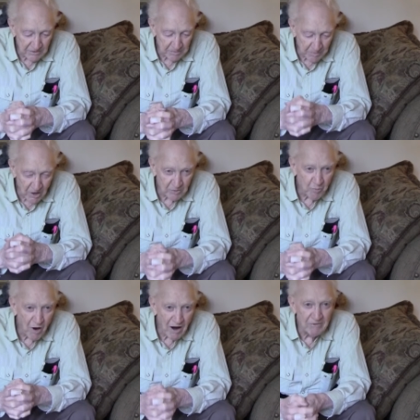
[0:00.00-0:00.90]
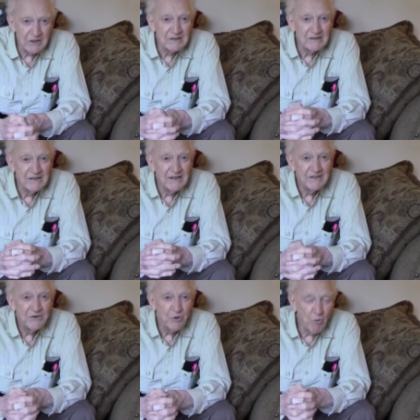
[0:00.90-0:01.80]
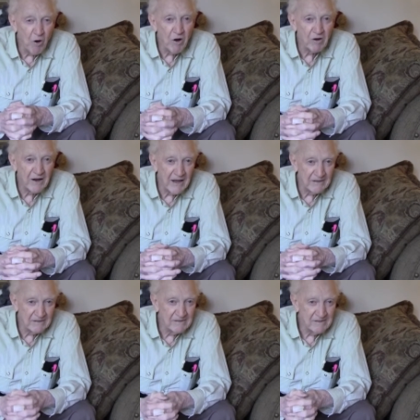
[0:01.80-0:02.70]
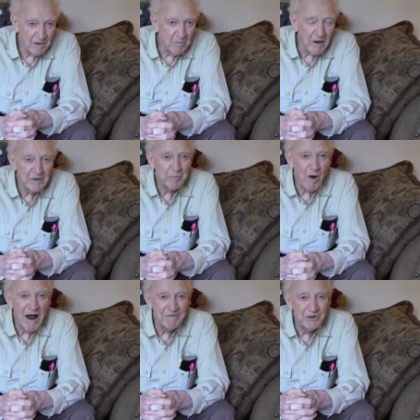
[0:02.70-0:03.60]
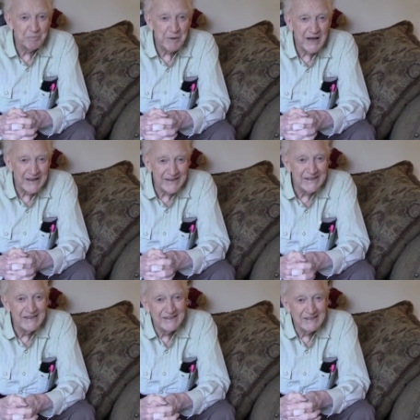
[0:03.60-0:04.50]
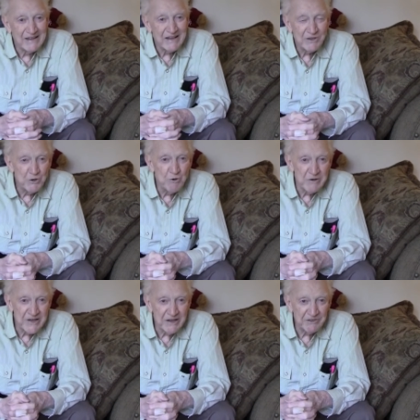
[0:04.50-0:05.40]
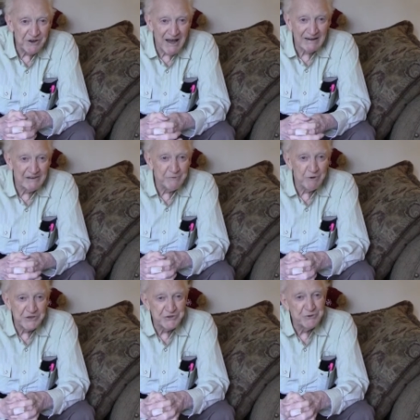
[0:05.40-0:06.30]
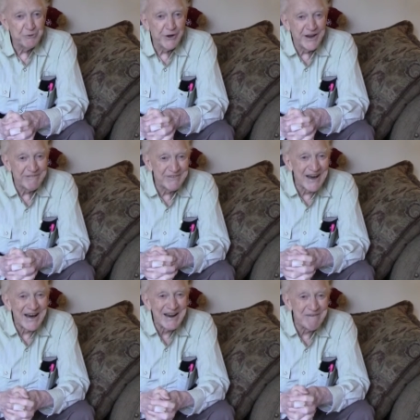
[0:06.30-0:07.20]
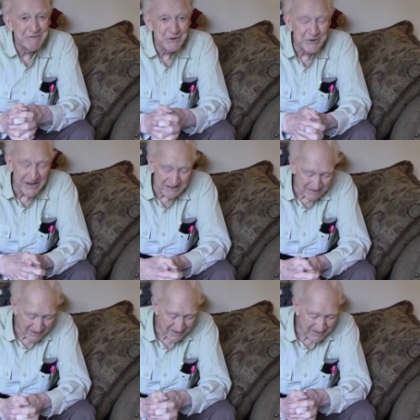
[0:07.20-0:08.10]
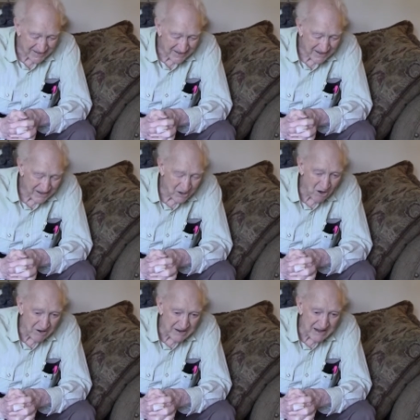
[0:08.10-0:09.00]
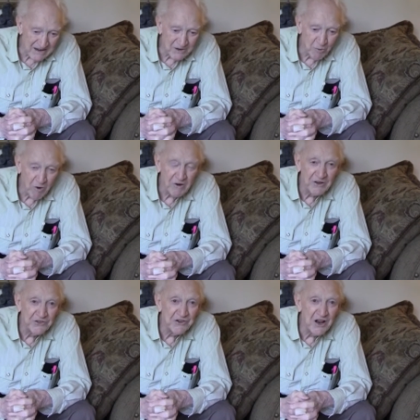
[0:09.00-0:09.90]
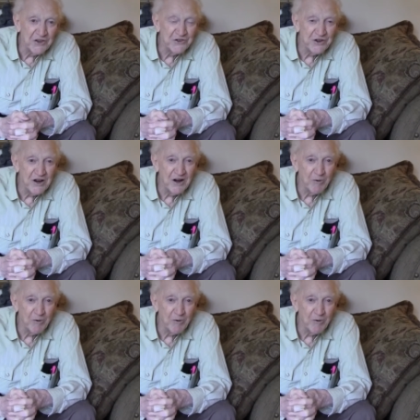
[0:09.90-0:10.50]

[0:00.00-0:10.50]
buck private, to work at a buck private pay, doing exactly what you would have done if you had gone down to work as an engineer